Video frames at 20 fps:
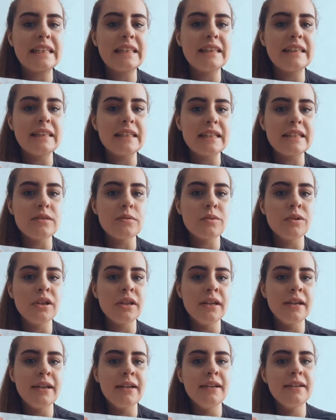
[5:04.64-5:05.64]
These are what you
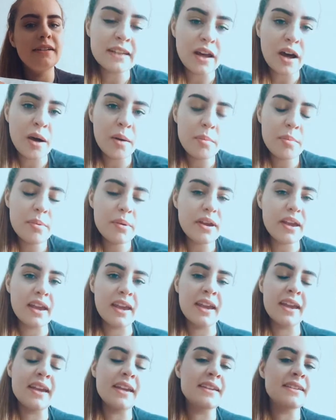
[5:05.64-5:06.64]
need. Up
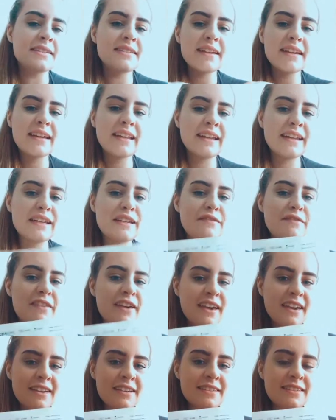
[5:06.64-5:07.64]
is
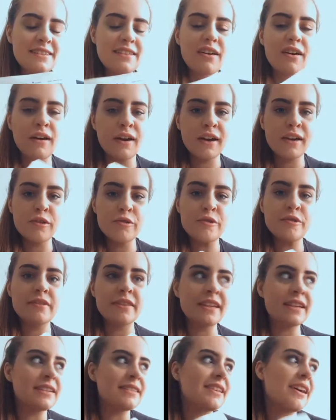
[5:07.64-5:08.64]
CLINIFIX. I use
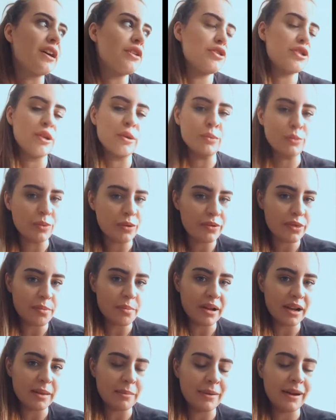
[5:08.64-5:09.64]
these actually with the
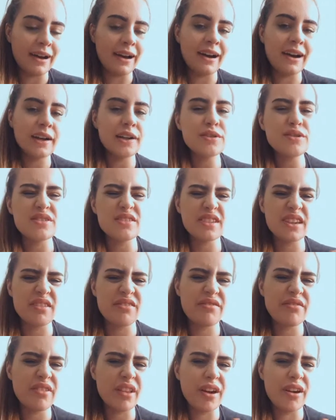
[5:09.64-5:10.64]
belly bag just to give
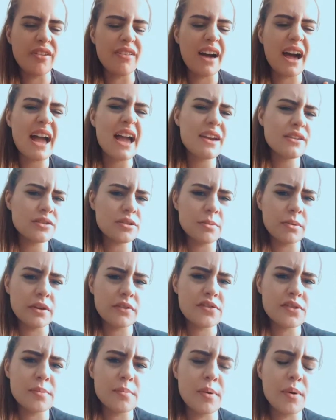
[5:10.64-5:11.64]
Flo that extra bit of
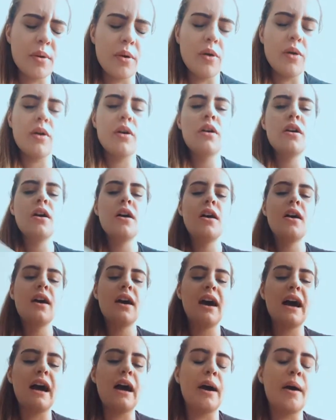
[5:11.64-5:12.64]
support.
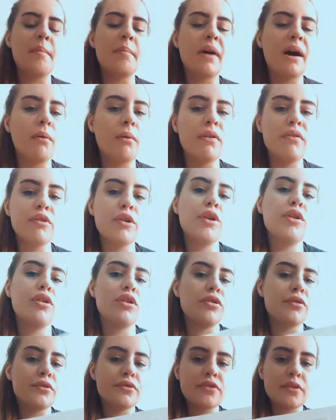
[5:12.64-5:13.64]
However, you
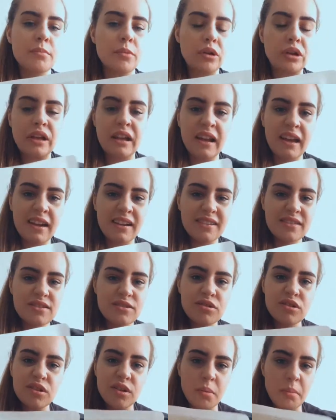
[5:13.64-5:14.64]
can use them on your legs,
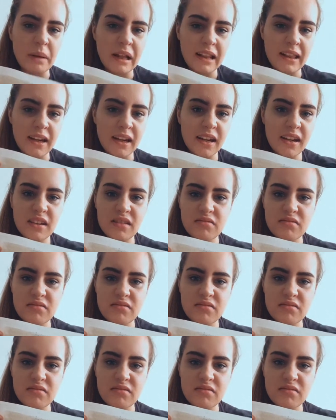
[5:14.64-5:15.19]
your belly.